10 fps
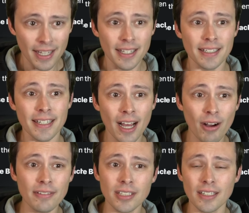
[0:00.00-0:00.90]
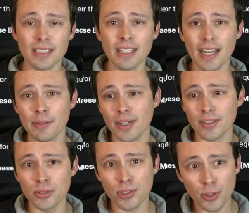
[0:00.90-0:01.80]
Now, I've talked a lot about
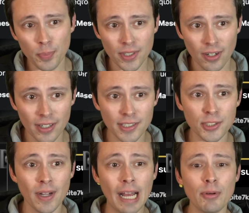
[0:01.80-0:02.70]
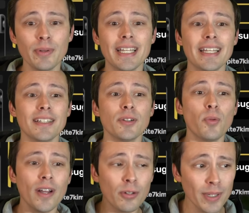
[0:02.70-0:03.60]
those super cards, so how about we get into
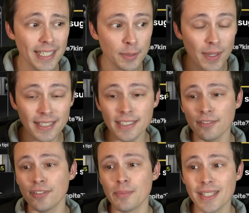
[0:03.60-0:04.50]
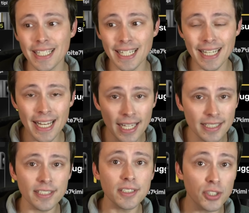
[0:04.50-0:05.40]
what are we expecting from the
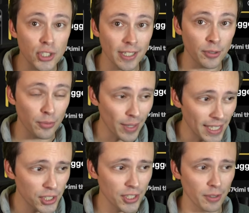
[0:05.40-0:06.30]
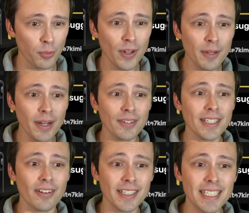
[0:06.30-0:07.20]
next generation? What about
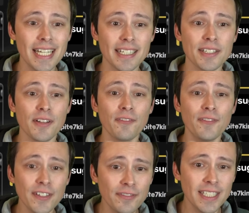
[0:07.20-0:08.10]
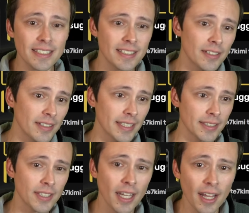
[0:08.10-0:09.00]
the RTX 50
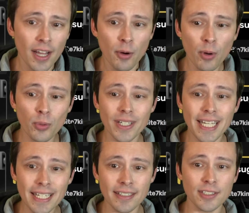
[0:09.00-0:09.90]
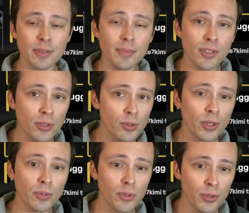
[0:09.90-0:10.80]
series? Well, we're getting some new
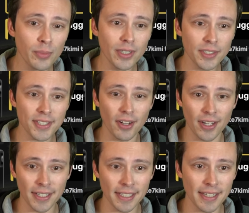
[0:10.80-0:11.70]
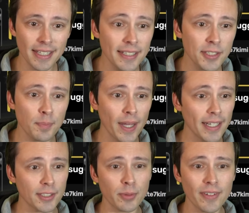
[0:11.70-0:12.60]
rumors on these specs.